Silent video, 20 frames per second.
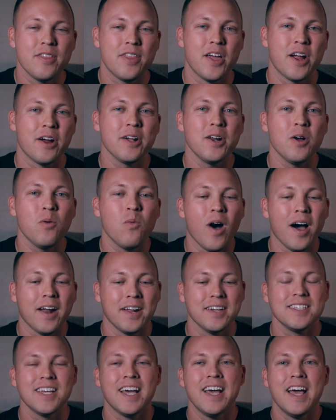They're going to
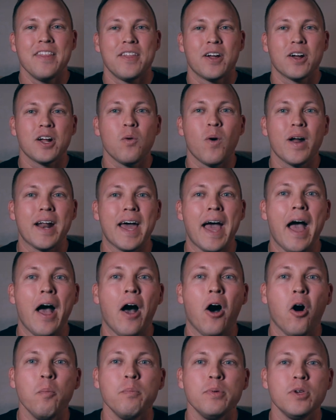want to
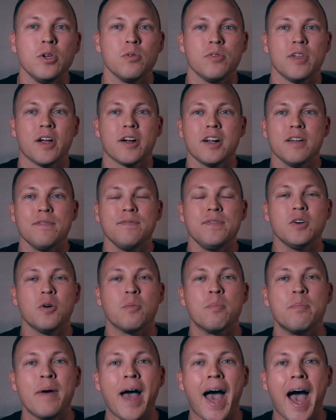help you. They're going to
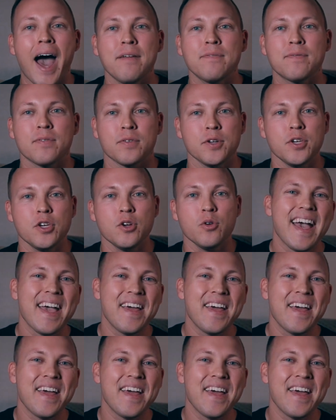feel bad for you.